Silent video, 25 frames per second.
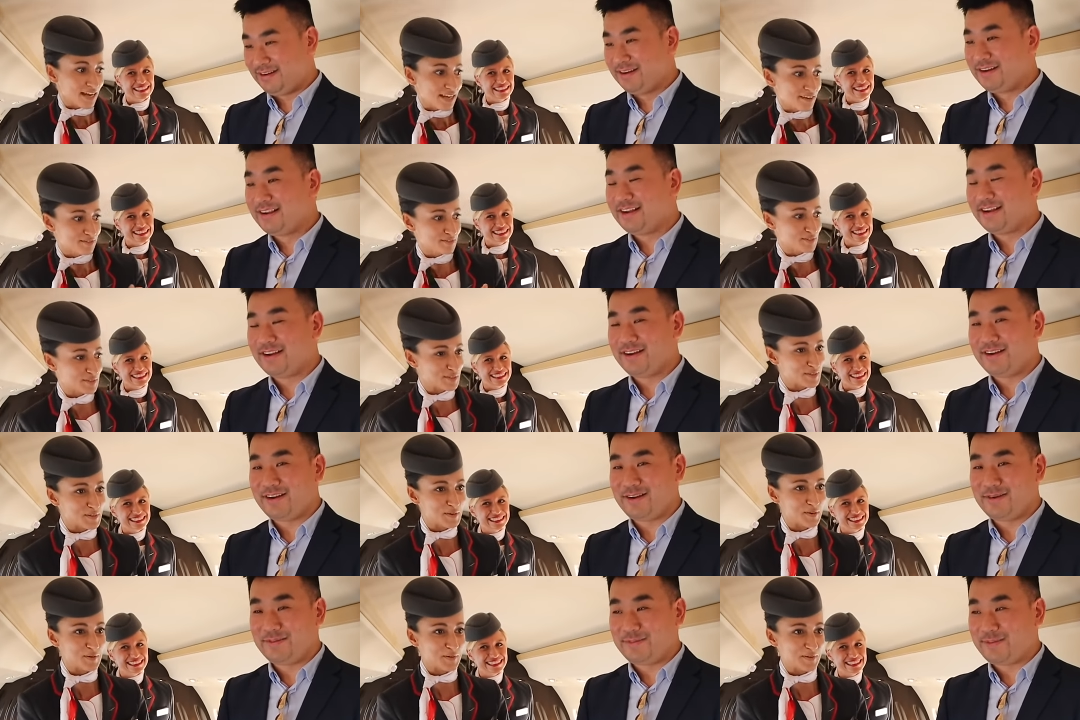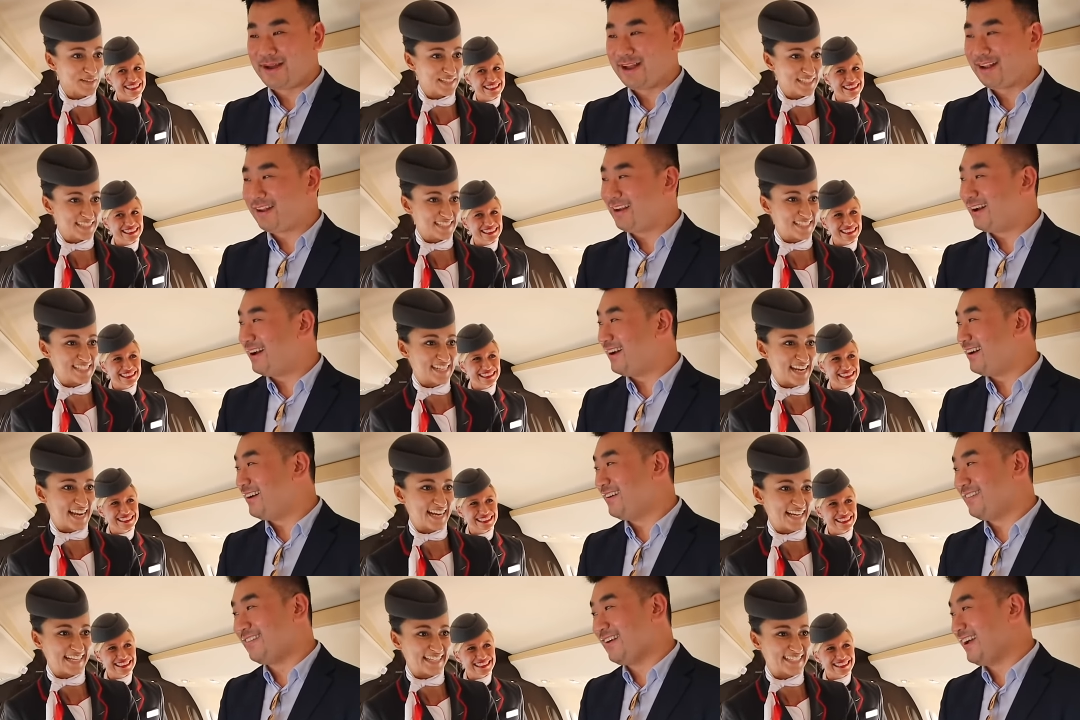Speaker 1: I have to go. Oh my god,
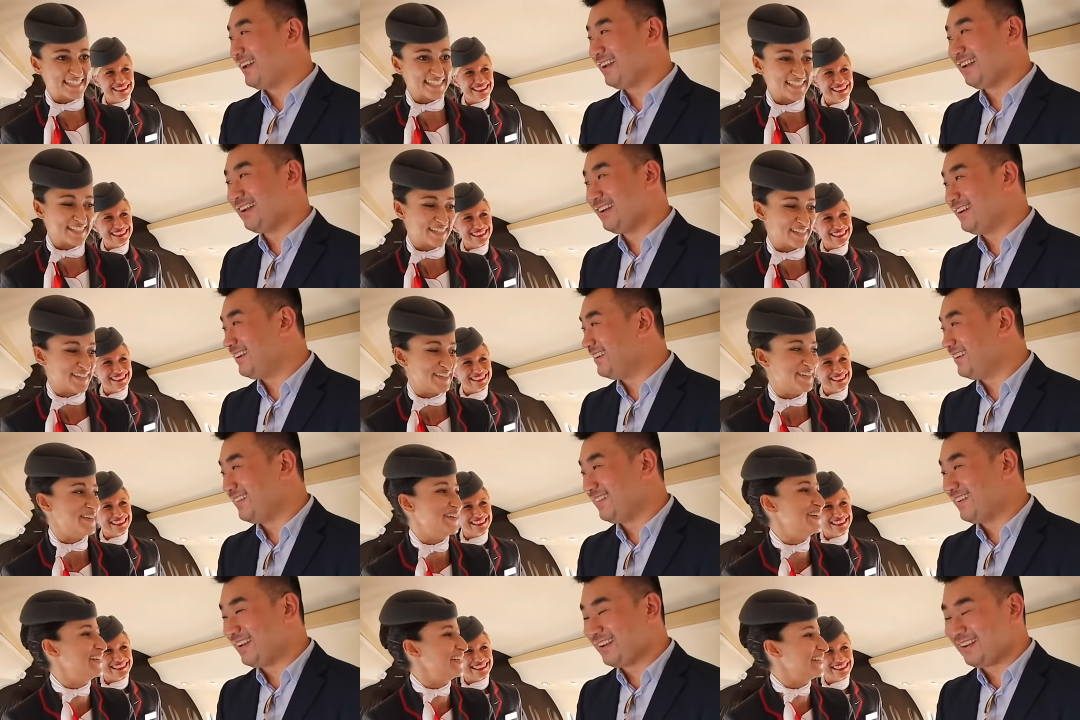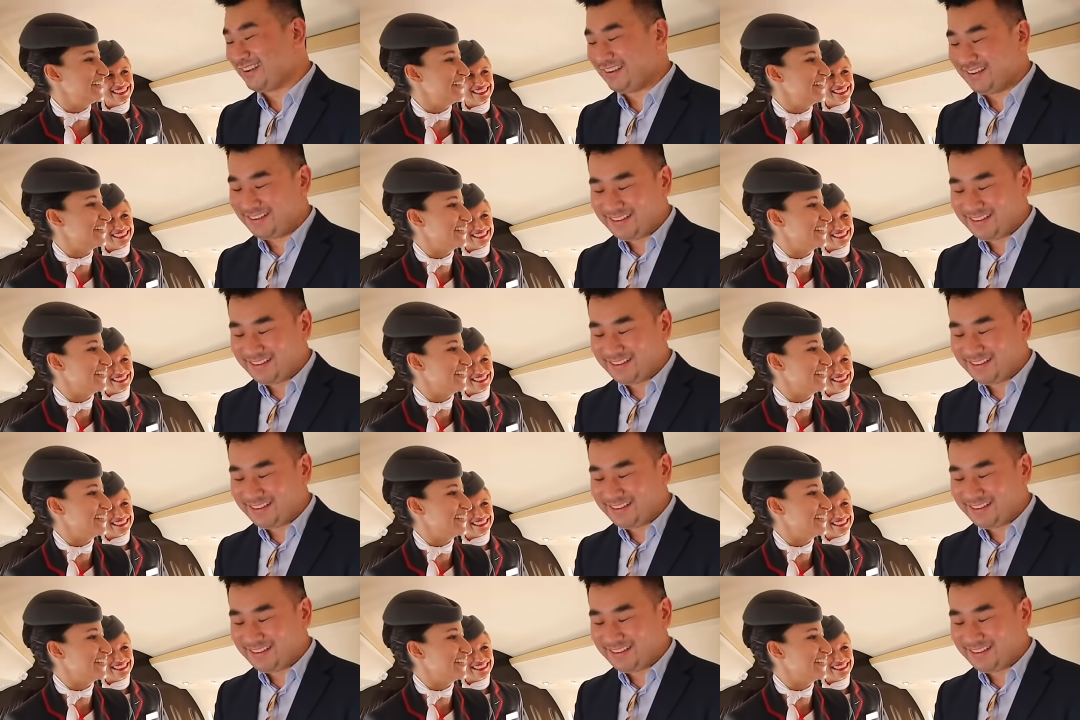check, oh